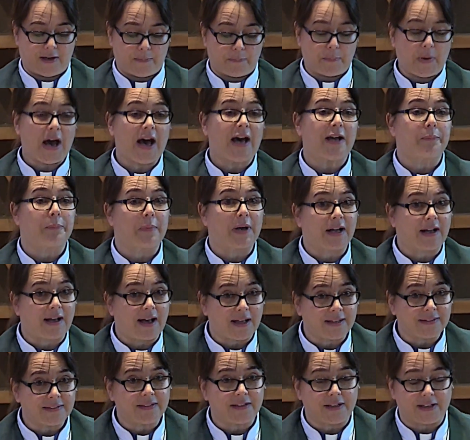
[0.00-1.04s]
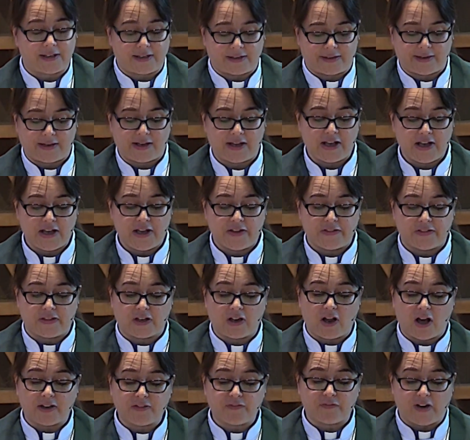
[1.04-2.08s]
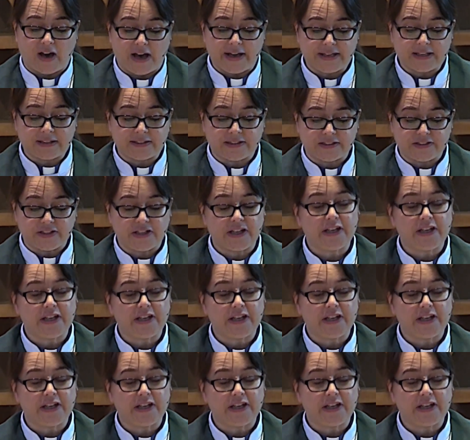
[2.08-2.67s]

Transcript: Mahatma Gandhi, the nonviolent